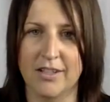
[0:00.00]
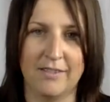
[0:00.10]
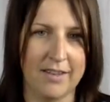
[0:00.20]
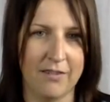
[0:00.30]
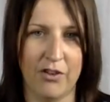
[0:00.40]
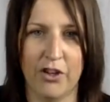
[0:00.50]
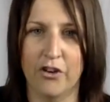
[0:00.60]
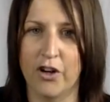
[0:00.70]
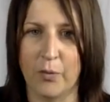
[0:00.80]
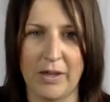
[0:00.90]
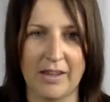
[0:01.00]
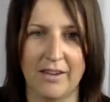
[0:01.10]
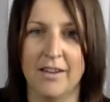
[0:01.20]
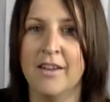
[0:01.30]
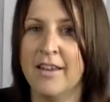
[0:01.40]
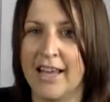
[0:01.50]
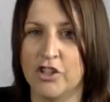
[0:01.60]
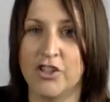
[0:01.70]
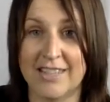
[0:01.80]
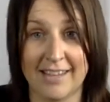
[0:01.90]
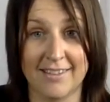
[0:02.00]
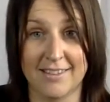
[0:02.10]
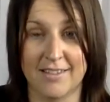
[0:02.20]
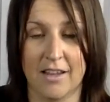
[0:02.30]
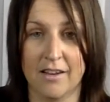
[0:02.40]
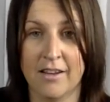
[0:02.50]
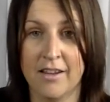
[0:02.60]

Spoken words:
in the evening or on a weekend and just get this done.